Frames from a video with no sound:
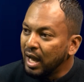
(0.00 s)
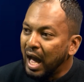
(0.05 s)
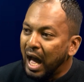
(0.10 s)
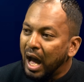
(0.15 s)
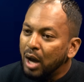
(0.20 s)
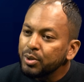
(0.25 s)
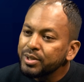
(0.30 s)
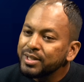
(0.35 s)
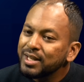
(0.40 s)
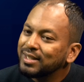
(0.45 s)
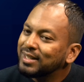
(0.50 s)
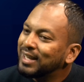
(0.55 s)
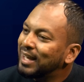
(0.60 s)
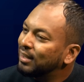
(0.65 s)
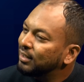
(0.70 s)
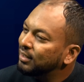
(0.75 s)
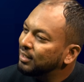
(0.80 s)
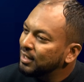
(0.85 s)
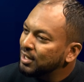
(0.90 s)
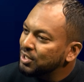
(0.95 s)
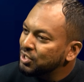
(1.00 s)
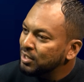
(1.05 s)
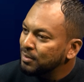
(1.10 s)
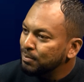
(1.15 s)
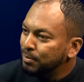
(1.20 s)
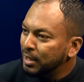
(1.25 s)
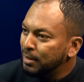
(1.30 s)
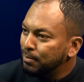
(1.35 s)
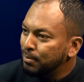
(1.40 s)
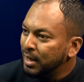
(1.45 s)
How's that calculation
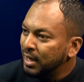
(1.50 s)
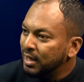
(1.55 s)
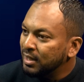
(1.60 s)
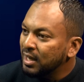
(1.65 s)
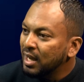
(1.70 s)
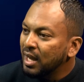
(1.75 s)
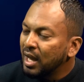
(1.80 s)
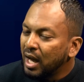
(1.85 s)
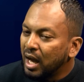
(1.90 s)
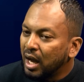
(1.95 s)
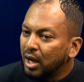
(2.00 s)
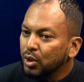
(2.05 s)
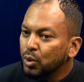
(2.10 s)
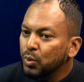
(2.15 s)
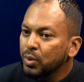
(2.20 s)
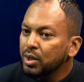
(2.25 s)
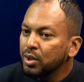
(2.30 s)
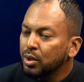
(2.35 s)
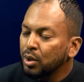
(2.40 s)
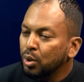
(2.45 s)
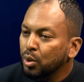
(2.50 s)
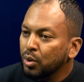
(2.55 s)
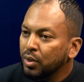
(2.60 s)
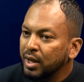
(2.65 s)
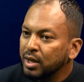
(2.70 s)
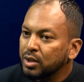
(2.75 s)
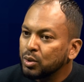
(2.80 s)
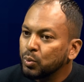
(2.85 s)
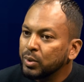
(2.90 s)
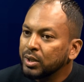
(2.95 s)
being made? How do we know
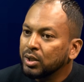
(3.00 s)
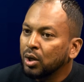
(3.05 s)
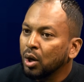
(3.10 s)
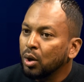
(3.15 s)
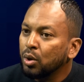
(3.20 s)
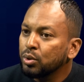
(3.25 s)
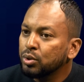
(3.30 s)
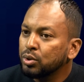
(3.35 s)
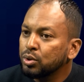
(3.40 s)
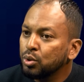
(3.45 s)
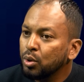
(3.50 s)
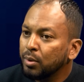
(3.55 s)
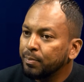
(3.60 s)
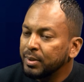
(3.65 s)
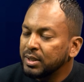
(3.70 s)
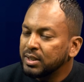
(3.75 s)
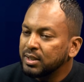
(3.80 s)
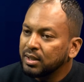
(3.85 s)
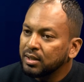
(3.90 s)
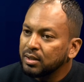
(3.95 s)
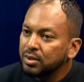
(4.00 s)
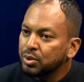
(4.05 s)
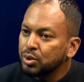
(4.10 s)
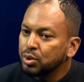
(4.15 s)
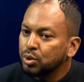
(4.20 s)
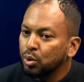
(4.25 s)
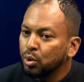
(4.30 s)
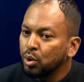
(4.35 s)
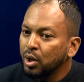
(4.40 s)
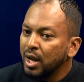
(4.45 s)
that we go to a particular
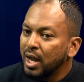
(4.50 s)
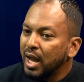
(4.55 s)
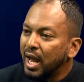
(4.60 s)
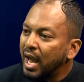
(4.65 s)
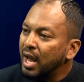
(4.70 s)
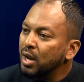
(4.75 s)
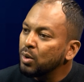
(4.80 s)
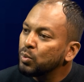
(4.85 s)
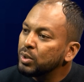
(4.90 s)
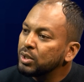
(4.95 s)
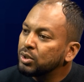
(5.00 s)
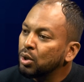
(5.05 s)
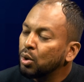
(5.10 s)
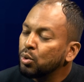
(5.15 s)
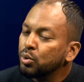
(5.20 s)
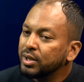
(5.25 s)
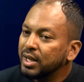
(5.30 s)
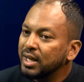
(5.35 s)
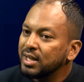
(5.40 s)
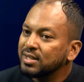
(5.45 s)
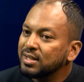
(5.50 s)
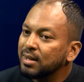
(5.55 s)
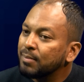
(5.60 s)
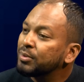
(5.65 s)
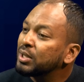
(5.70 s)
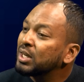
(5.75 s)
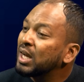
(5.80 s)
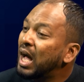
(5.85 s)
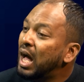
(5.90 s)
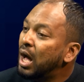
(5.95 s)
store and we don't get
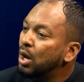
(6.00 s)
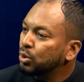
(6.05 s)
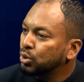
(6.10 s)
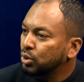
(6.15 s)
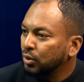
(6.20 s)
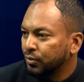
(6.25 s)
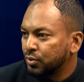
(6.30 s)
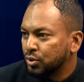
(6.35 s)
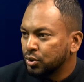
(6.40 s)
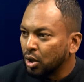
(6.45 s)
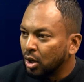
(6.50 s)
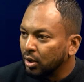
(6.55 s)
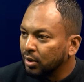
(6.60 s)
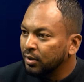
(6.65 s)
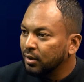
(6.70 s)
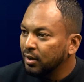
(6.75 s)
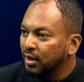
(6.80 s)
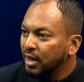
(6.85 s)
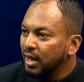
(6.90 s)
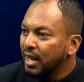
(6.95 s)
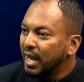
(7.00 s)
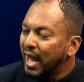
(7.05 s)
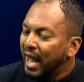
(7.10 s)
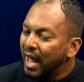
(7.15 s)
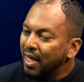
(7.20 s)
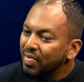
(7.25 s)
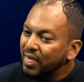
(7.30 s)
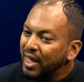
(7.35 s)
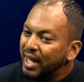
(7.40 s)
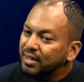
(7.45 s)
something out of stock?
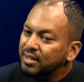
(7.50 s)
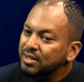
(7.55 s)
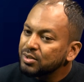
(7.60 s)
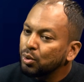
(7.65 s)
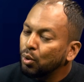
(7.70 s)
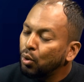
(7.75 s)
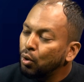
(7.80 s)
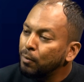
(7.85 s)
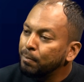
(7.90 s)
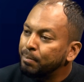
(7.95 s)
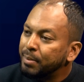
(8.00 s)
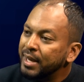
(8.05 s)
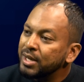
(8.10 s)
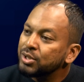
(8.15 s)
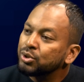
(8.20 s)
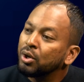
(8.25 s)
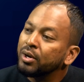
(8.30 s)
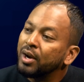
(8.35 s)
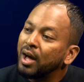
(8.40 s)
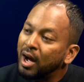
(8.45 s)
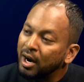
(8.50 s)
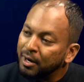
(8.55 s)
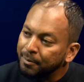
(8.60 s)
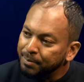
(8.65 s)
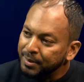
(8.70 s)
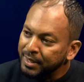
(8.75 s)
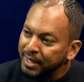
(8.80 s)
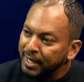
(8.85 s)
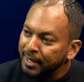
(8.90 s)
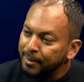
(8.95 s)
And that is all based on
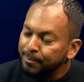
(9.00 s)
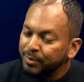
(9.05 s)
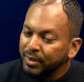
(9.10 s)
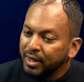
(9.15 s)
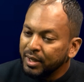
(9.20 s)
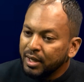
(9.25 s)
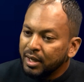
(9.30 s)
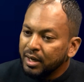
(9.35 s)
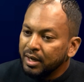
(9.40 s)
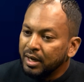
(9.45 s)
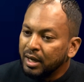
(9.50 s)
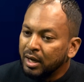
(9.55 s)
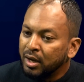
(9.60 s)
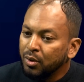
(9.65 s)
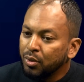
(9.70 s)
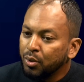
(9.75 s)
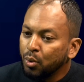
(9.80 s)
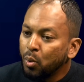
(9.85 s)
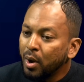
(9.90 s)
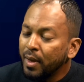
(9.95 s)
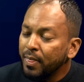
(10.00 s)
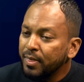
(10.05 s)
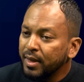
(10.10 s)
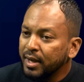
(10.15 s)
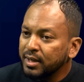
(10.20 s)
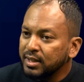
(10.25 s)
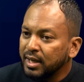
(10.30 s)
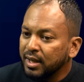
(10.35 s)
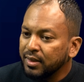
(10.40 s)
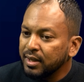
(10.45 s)
RPA. Now, the one
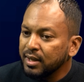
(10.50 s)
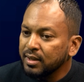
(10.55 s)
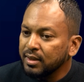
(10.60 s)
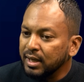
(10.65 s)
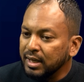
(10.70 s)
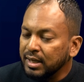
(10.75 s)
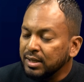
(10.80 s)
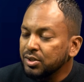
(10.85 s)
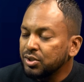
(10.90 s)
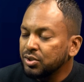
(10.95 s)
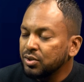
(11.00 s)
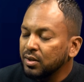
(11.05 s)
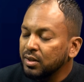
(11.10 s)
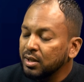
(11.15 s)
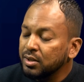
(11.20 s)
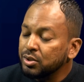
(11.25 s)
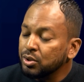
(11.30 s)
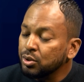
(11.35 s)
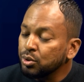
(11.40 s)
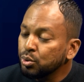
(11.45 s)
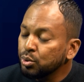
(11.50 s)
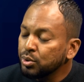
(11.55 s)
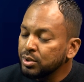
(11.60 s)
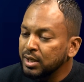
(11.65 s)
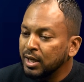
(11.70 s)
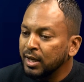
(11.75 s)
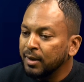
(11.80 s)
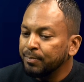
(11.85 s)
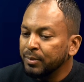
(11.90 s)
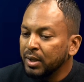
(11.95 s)
that I think the industry that's
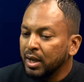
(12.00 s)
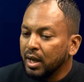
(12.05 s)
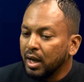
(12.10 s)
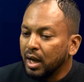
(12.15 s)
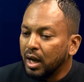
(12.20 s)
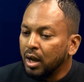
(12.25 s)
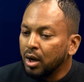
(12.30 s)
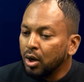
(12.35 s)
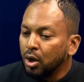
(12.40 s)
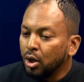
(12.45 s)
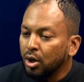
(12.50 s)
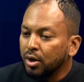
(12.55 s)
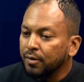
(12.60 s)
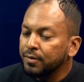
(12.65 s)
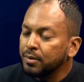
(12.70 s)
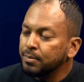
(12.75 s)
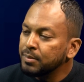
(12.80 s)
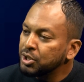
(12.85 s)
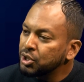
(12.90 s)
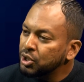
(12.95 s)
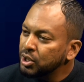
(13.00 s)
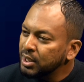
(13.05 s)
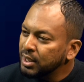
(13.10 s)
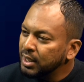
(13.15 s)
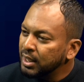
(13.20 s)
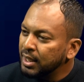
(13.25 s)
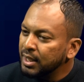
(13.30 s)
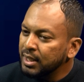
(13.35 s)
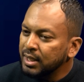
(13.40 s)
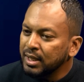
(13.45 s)
using a lot of the machine
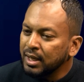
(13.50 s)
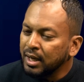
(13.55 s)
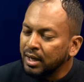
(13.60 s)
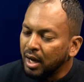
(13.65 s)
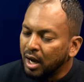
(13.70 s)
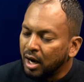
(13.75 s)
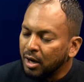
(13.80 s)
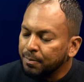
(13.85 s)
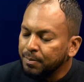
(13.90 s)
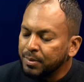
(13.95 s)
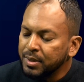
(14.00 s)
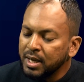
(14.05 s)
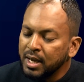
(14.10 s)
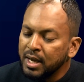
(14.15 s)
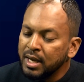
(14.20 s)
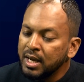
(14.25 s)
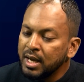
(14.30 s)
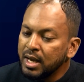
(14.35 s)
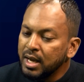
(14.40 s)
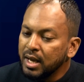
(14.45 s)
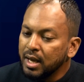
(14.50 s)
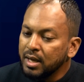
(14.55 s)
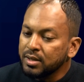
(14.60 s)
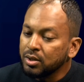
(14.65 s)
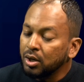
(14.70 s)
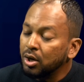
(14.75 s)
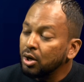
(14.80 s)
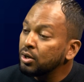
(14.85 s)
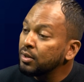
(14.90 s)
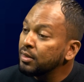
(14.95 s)
learning and RPA is
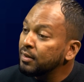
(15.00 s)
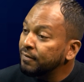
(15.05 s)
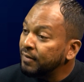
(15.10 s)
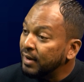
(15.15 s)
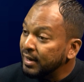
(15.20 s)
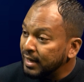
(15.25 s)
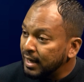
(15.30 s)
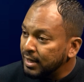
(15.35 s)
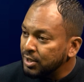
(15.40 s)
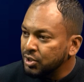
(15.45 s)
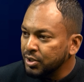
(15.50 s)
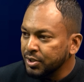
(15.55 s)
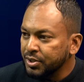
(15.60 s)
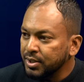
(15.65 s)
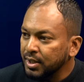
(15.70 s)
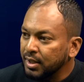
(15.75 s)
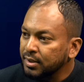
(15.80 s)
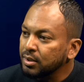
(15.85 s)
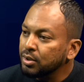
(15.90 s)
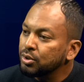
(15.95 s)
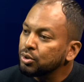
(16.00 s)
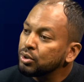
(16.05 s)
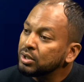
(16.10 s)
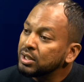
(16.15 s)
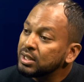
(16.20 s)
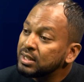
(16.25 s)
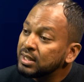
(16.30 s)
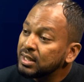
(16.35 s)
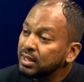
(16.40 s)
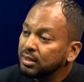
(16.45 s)
a lot on the financial sector to
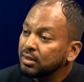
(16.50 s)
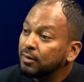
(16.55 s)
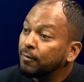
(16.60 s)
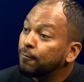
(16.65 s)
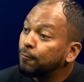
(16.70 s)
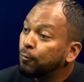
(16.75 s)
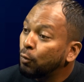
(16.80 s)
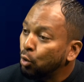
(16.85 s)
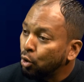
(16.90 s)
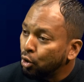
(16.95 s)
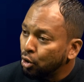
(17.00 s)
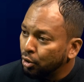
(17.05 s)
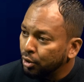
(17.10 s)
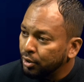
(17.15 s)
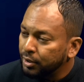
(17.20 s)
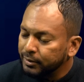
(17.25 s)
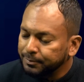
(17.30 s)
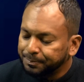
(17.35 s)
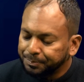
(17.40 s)
detect fraud.